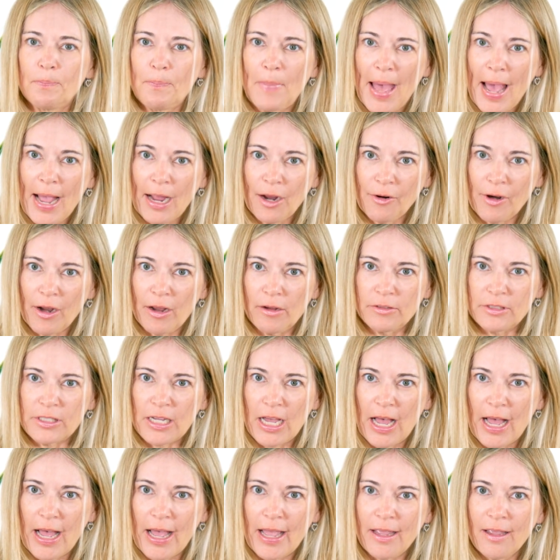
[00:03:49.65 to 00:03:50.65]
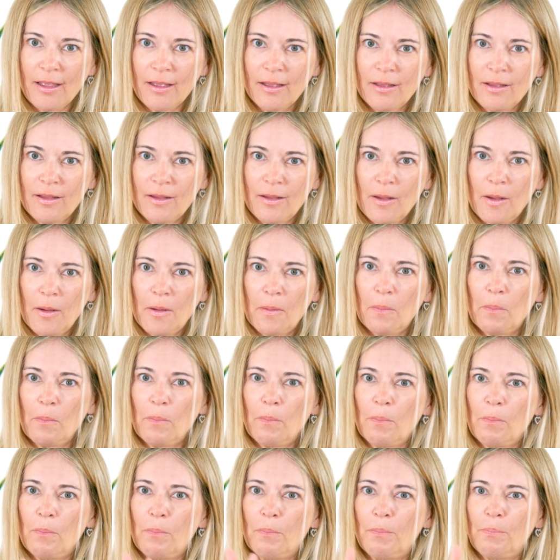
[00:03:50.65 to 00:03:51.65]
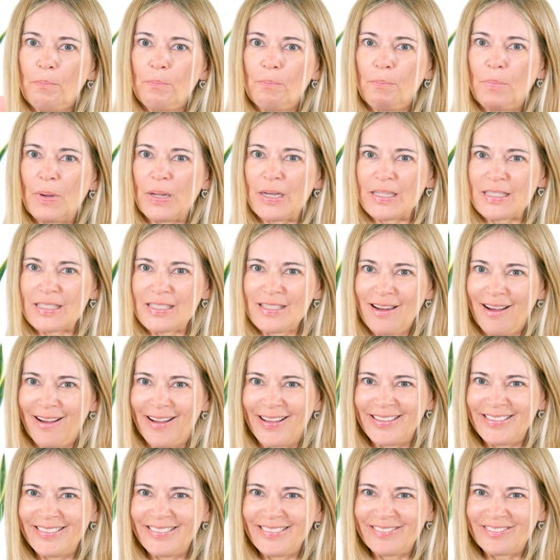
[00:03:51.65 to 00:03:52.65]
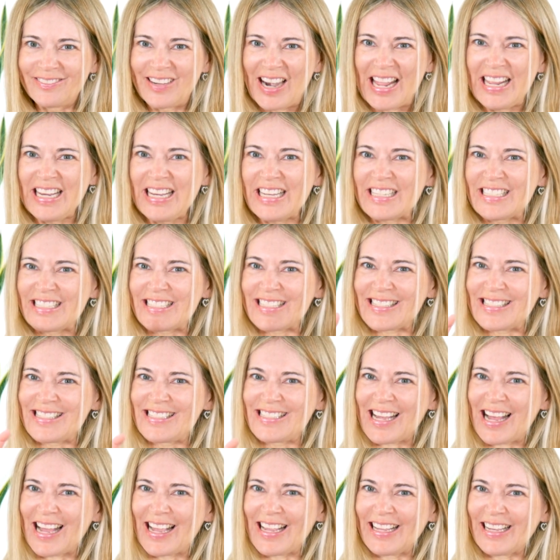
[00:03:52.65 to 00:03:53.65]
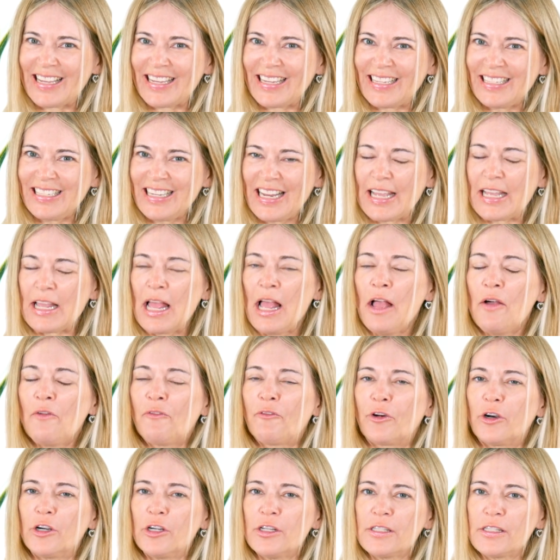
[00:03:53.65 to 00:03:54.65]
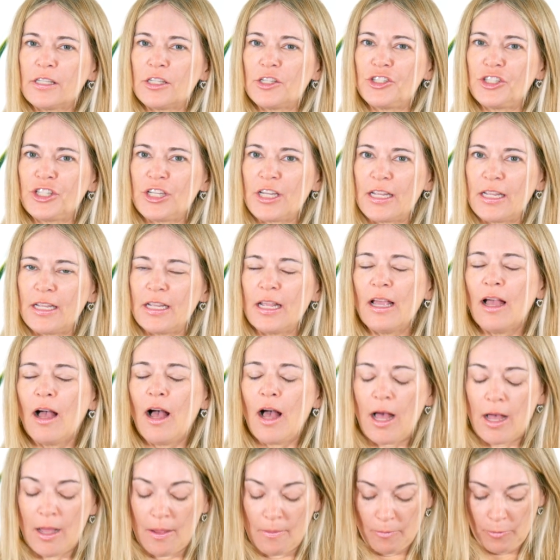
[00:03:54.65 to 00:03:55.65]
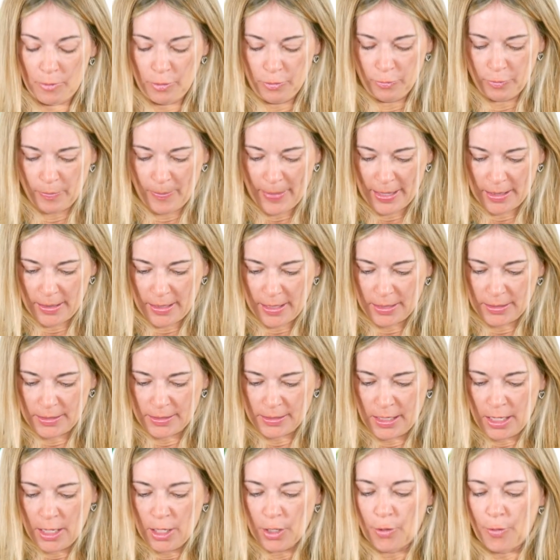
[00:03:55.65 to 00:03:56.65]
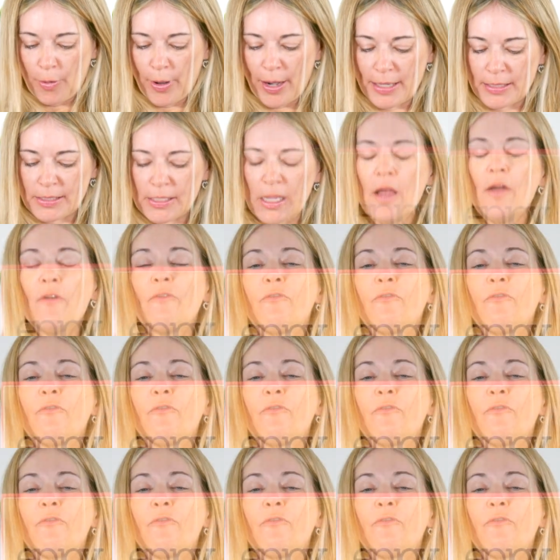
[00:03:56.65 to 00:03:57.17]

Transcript: background die, but it's not, right? It's just die cut. It first she, um, who made this? Chris.